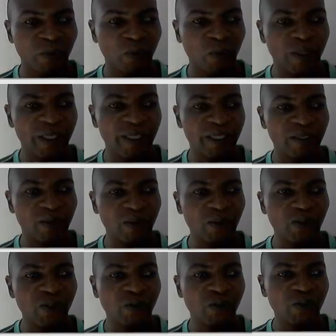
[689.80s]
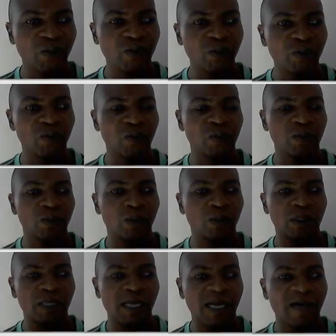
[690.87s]
we also
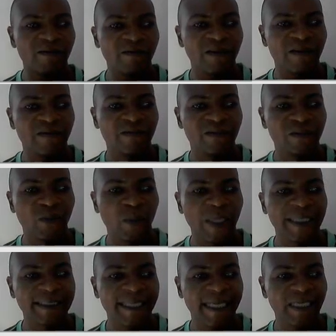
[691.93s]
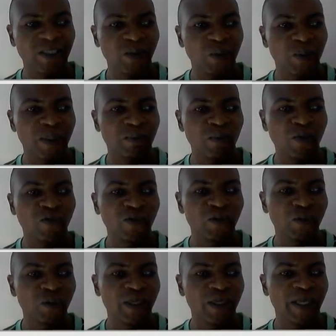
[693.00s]
will have in with 10, we move
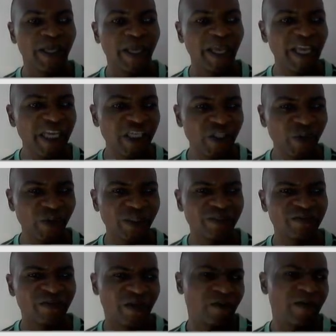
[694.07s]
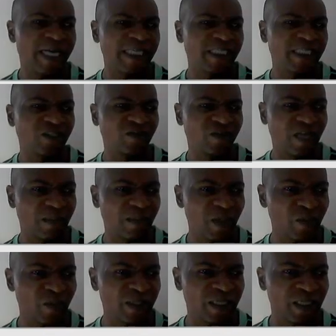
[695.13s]
to issues and varieties of
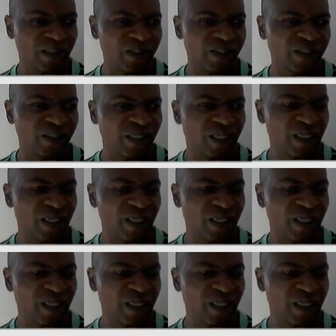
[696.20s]
Cameroon English.